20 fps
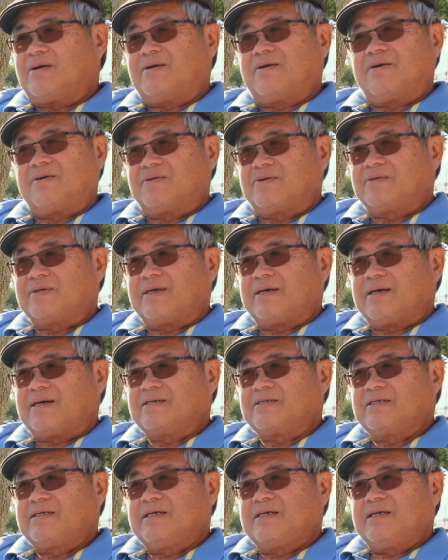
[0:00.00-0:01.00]
Oh,
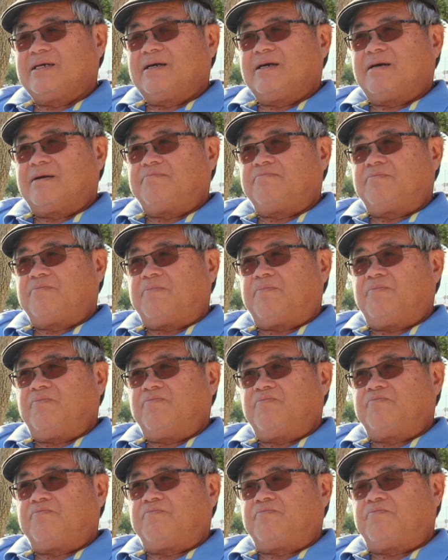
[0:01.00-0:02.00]
yeah.
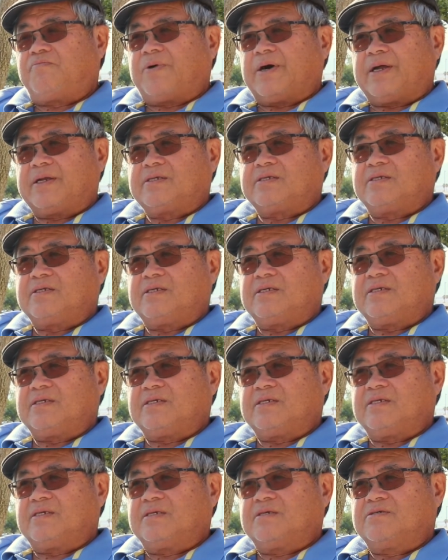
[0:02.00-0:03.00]
But
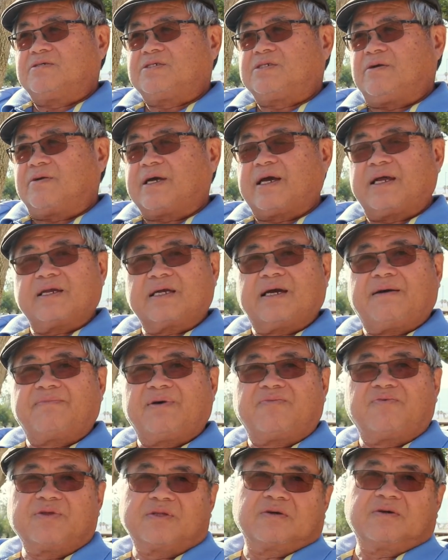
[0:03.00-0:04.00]
you still got to come
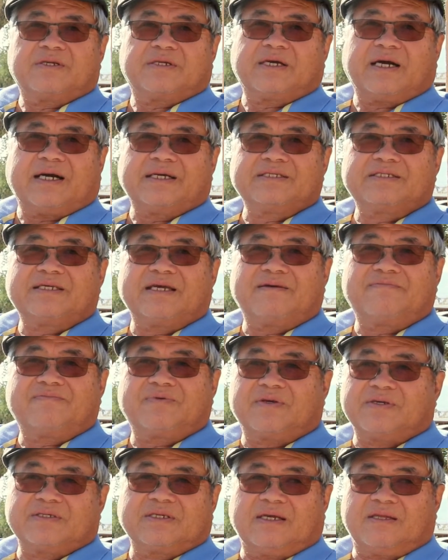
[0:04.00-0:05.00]
up with a good concept,
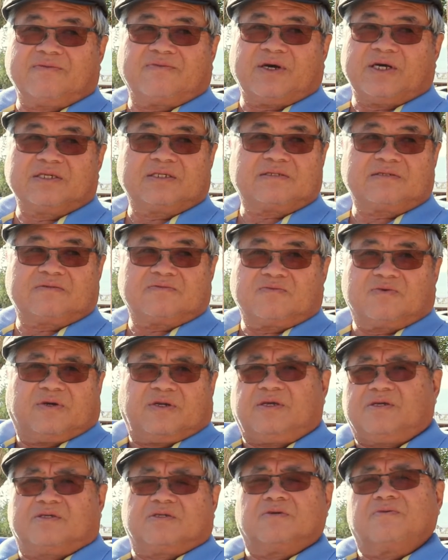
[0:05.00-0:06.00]
because otherwise, what
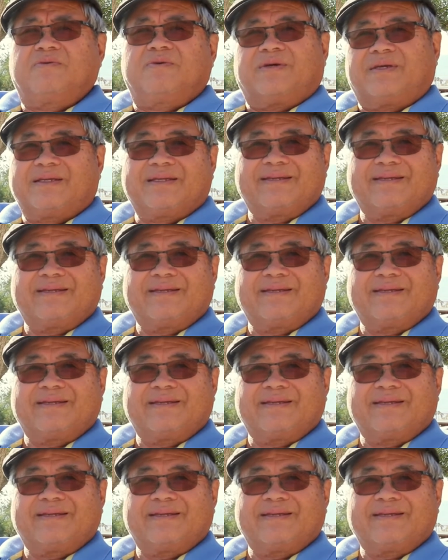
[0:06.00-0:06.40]
are you doing?